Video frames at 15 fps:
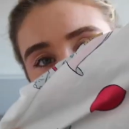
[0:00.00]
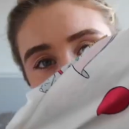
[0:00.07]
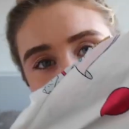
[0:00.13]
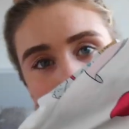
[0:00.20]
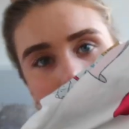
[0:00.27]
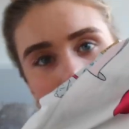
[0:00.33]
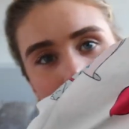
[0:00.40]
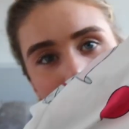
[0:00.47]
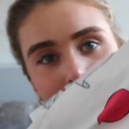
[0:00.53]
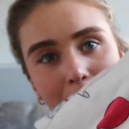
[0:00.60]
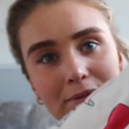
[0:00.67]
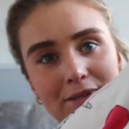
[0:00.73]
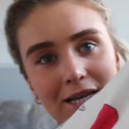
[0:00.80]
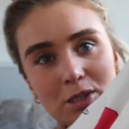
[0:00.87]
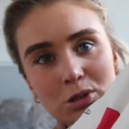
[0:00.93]
and we all know that I'm
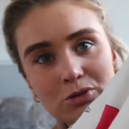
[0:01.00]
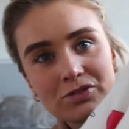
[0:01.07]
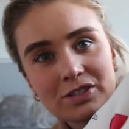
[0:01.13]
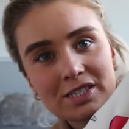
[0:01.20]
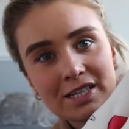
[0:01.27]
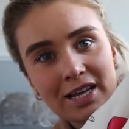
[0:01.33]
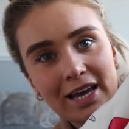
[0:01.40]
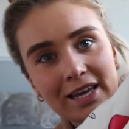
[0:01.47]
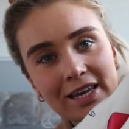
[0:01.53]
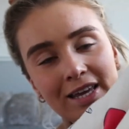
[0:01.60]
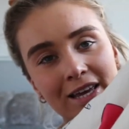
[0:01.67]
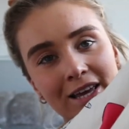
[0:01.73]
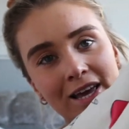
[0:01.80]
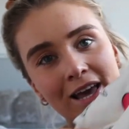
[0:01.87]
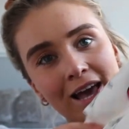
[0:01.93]
obsessed with Disney,
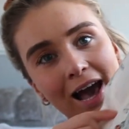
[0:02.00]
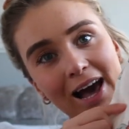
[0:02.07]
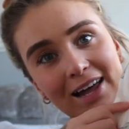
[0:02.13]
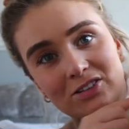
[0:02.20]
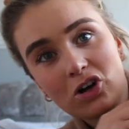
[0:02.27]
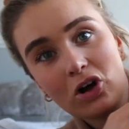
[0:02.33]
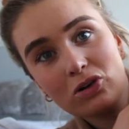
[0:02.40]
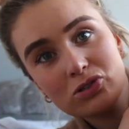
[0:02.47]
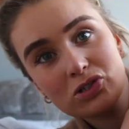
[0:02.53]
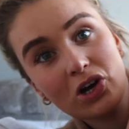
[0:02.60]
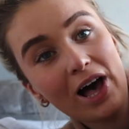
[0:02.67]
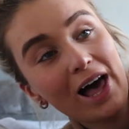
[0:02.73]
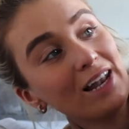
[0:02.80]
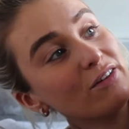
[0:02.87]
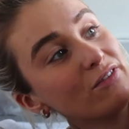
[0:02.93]
and
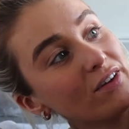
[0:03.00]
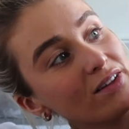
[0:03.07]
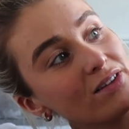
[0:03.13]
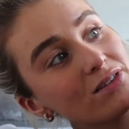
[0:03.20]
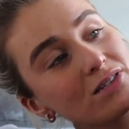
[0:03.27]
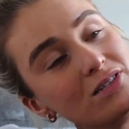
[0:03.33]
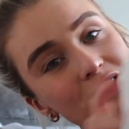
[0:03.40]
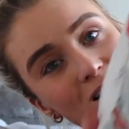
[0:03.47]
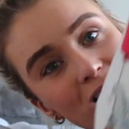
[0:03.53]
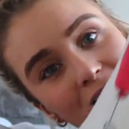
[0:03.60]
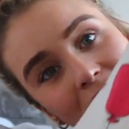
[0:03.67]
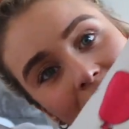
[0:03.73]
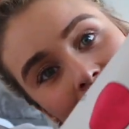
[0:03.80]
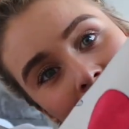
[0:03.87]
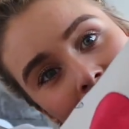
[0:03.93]
also elephants,
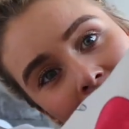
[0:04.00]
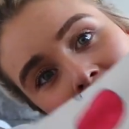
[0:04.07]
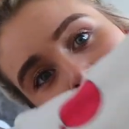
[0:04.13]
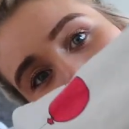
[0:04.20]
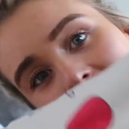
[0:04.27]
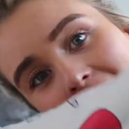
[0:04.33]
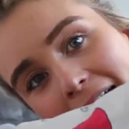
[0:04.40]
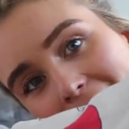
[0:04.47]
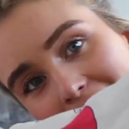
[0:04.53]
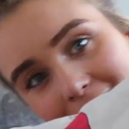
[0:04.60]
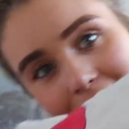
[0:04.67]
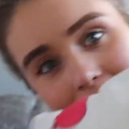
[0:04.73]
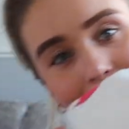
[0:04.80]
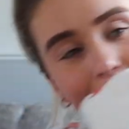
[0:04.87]
so had to